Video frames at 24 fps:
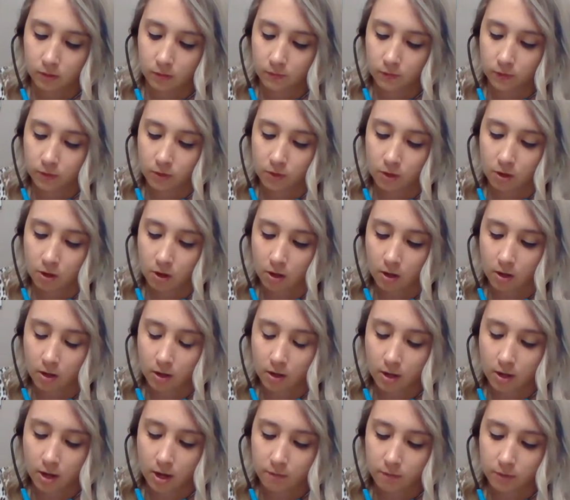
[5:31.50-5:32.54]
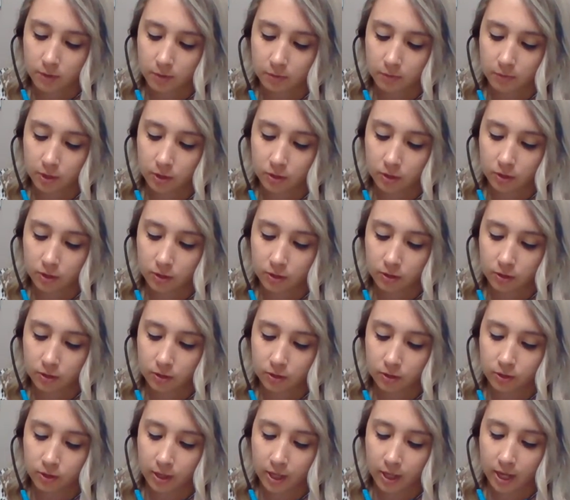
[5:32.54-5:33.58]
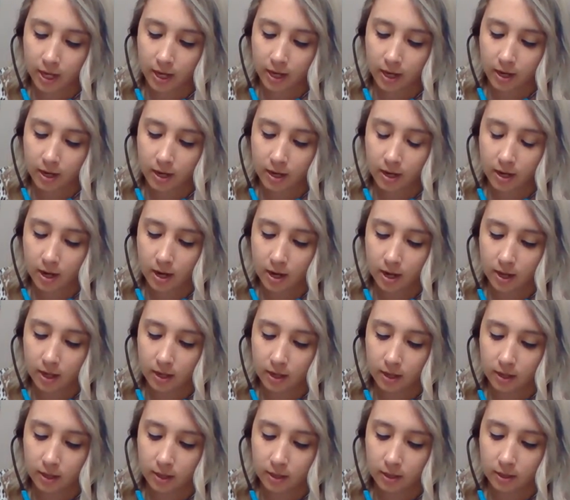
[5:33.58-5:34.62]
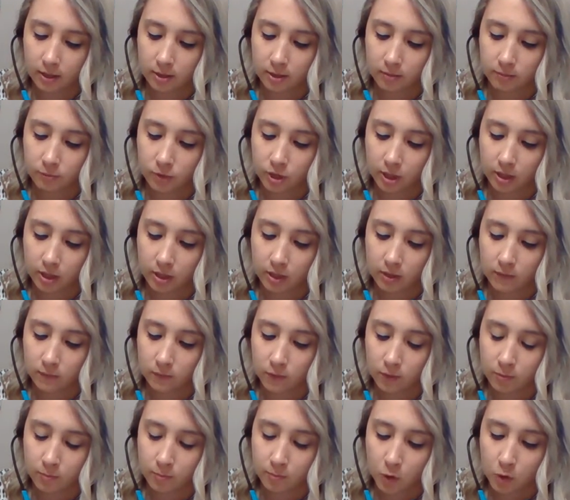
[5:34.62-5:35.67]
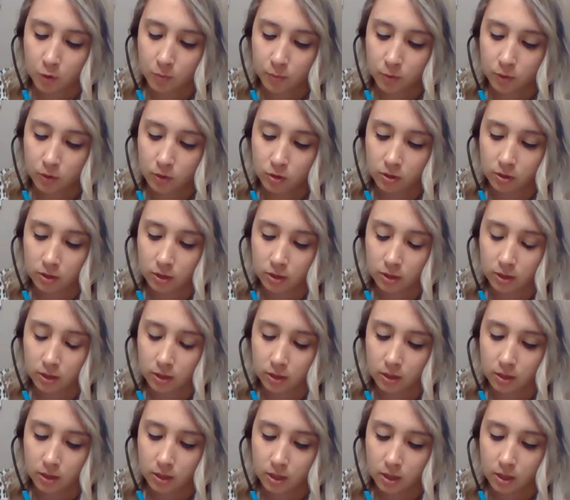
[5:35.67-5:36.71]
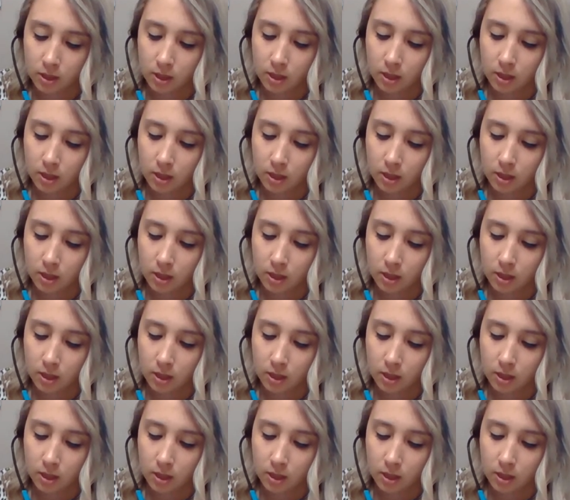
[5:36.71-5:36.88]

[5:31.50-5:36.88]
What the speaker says: For the heart, I want to be sure that I am checking for murmurs,